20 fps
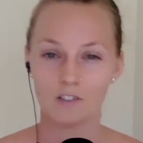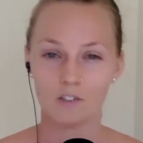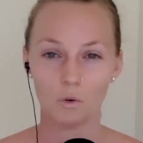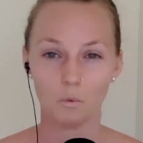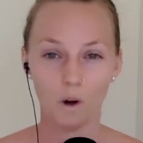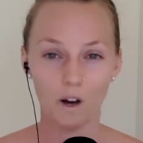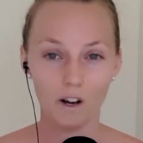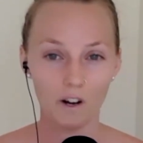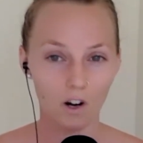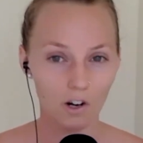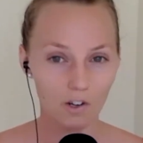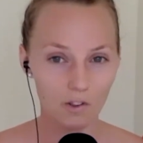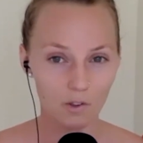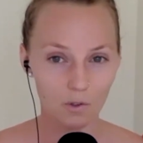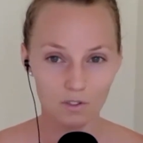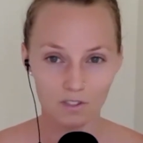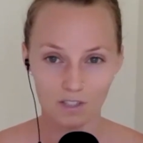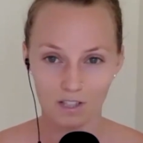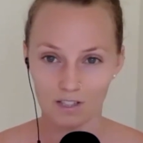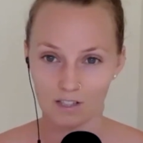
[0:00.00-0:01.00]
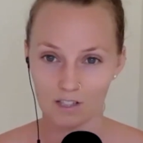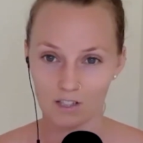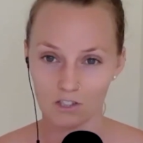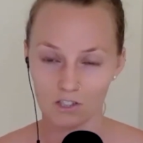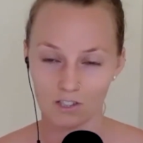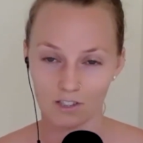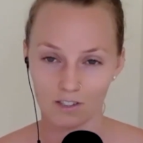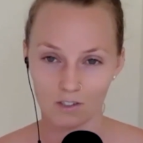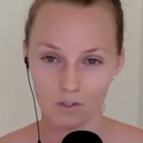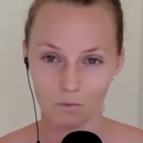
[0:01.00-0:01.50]
So what are those
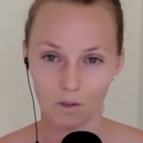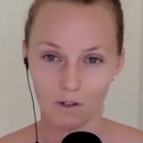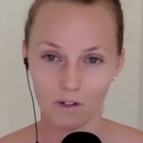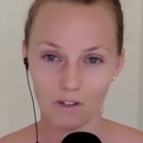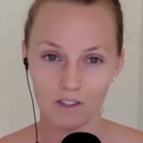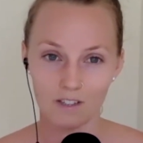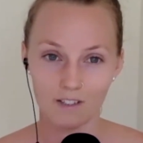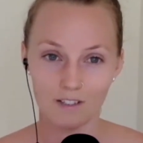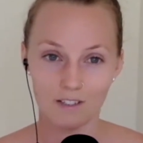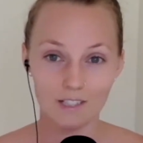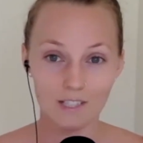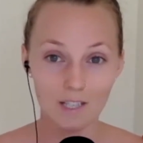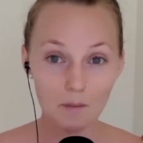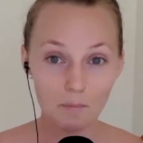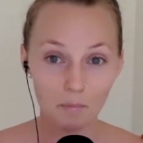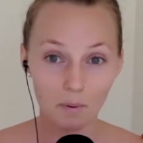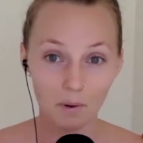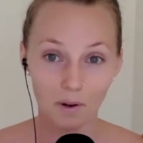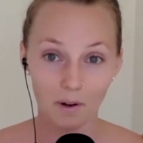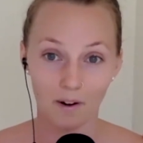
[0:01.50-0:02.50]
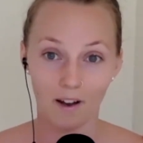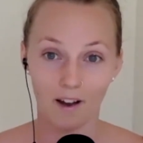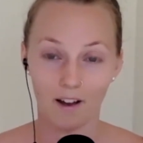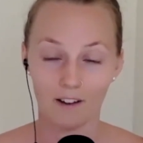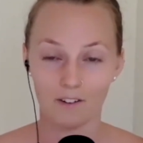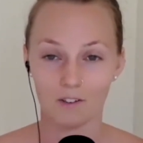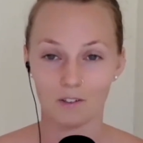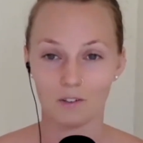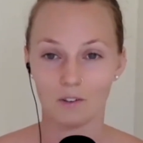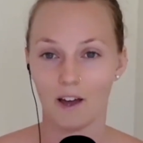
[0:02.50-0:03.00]
conditions? What are the deeper
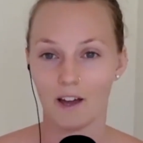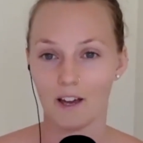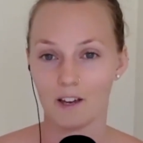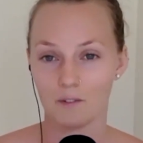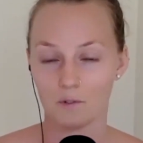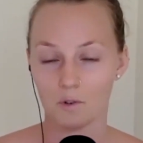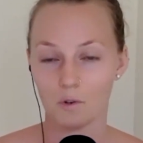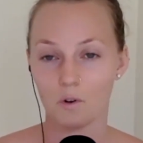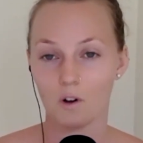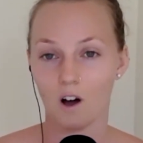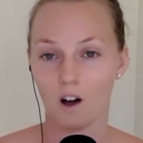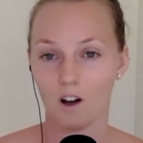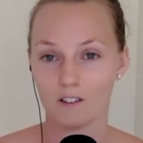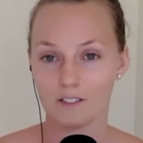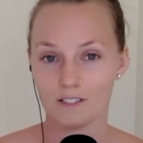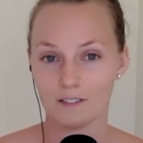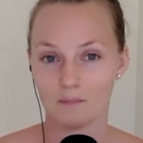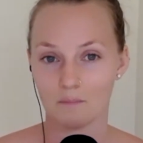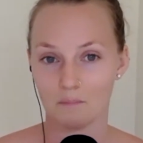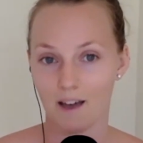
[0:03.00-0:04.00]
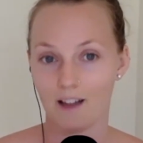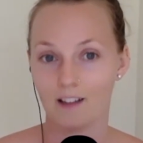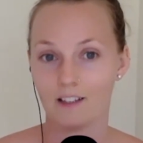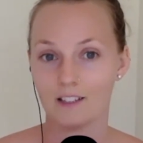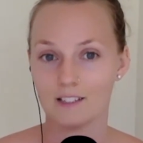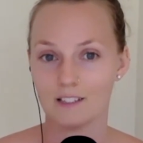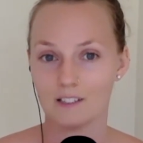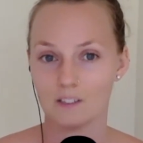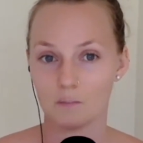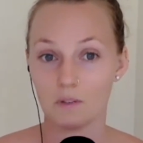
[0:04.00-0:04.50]
underlying root causes
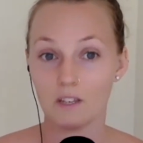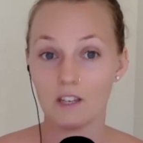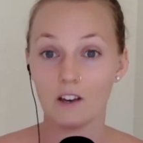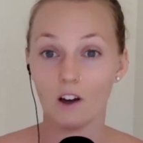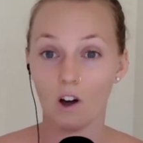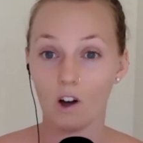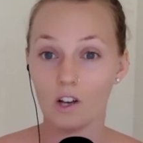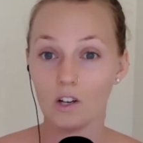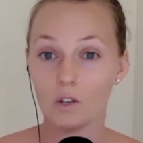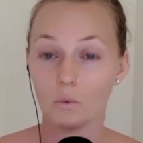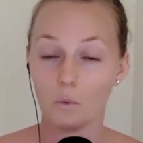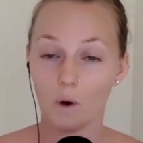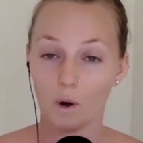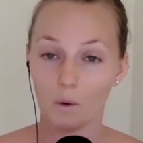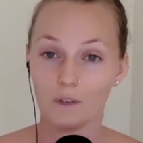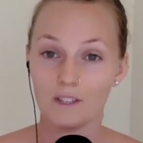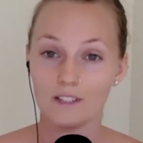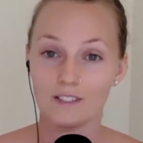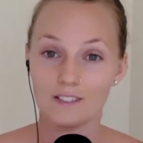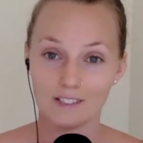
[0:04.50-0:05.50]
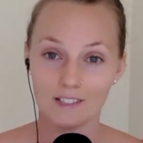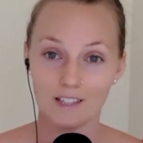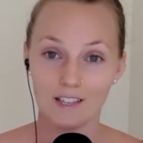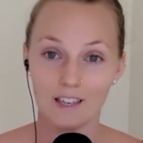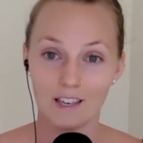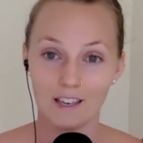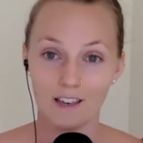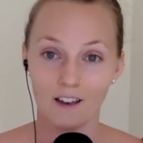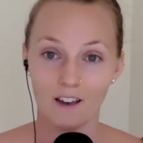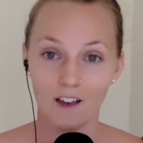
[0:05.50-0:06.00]
imbalances beyond what we
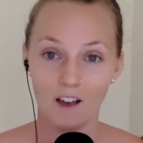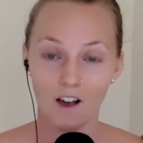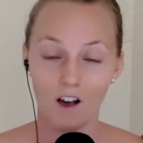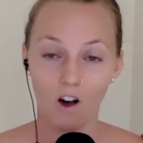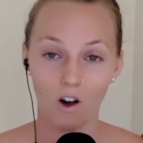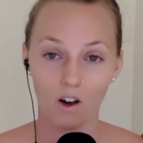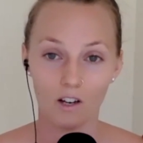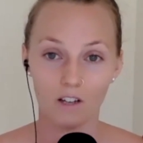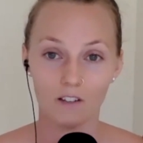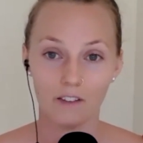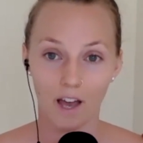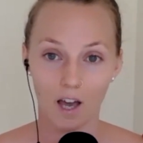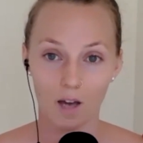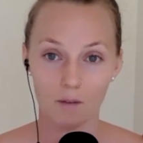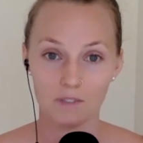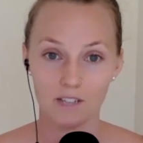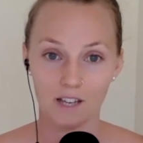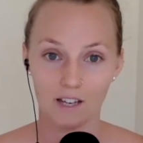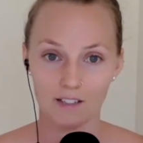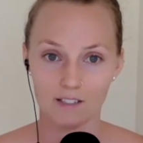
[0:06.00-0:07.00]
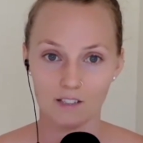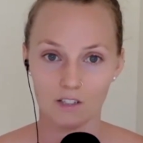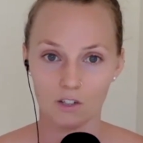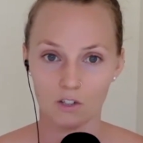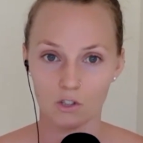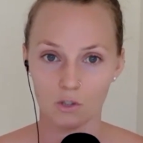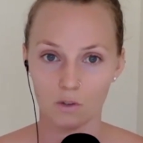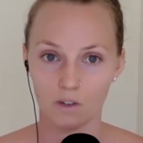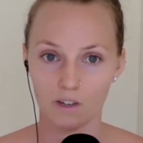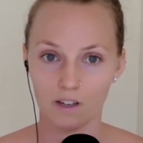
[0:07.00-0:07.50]
see on a lab test that are
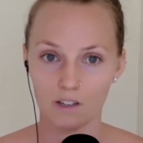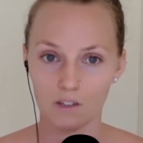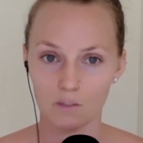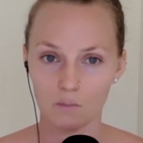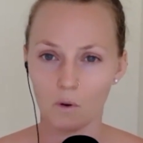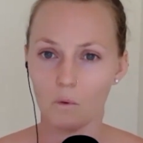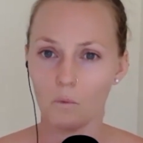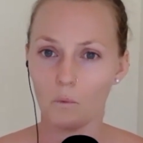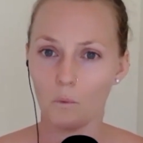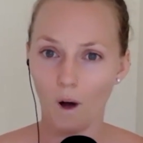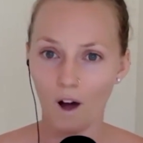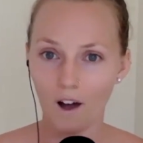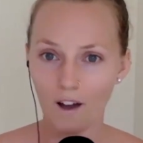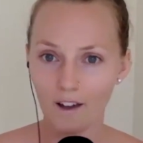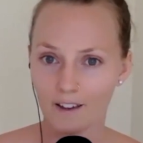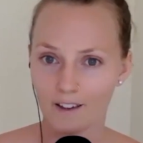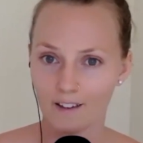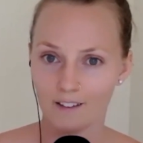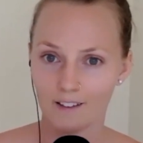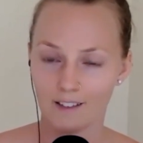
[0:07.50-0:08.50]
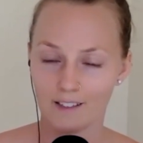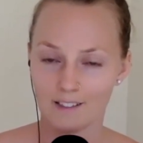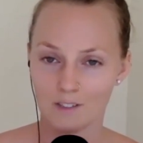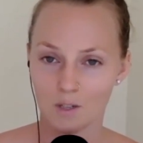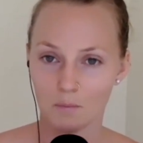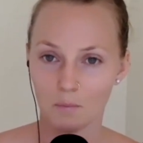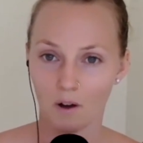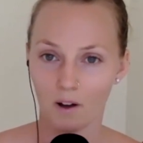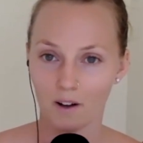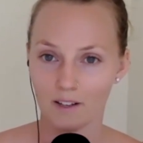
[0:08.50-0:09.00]
showing us, well, why is
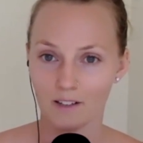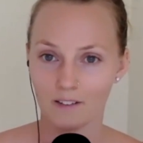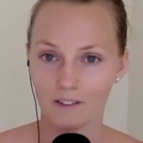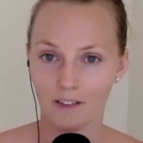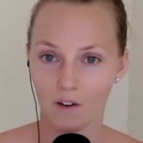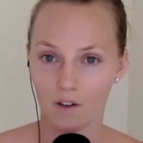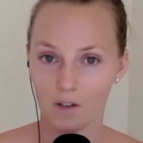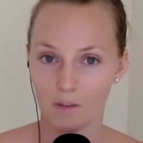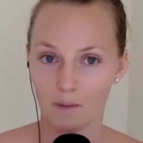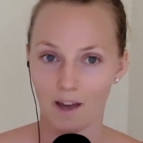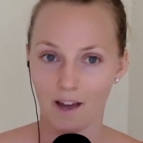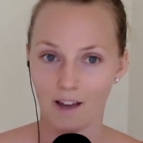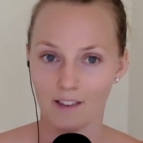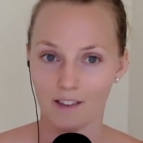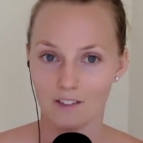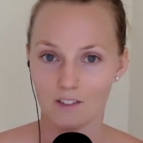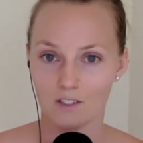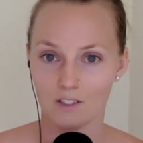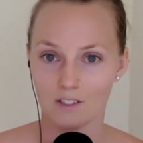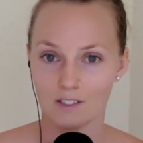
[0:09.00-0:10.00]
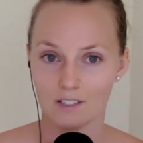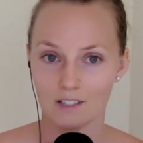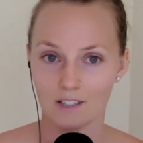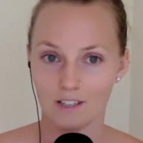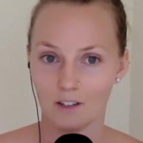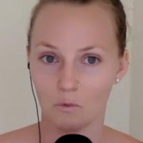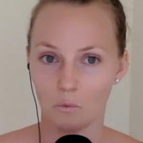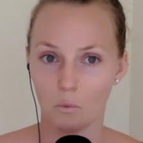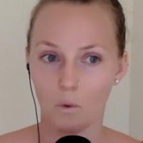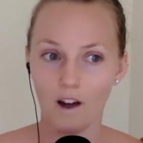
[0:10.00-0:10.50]
your body allowing pathogens
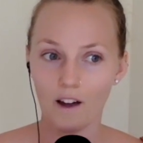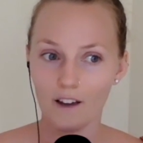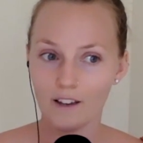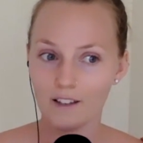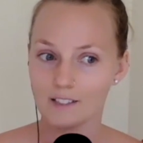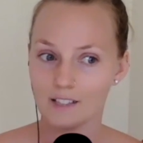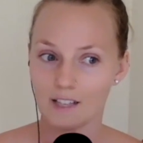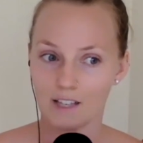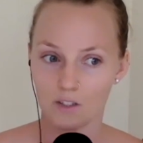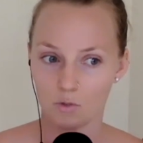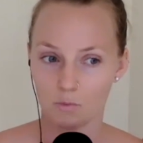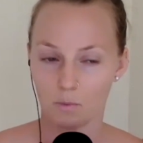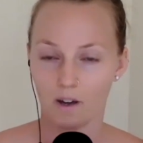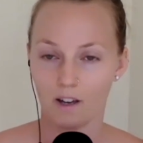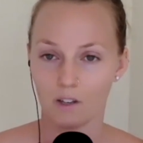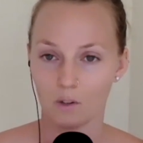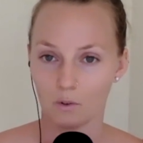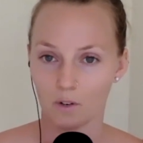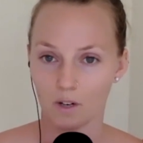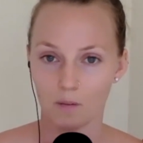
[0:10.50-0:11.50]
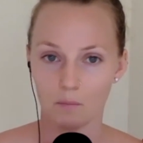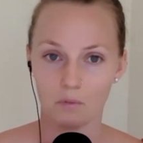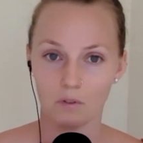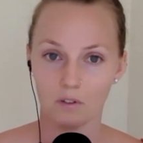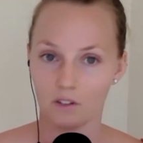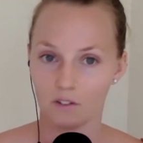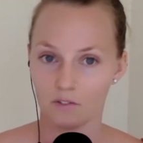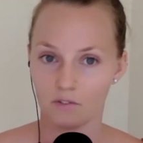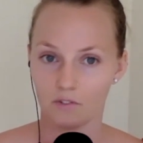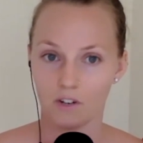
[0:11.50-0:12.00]
in? Why is H. pylori
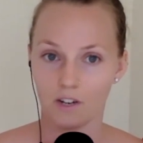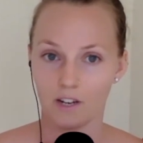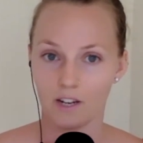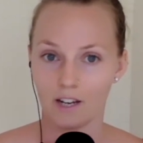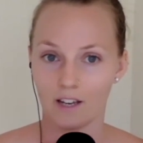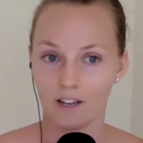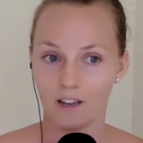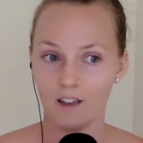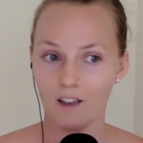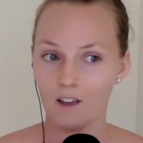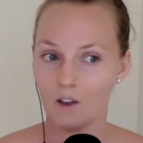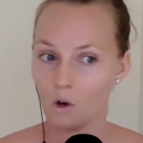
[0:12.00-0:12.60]
proliferating?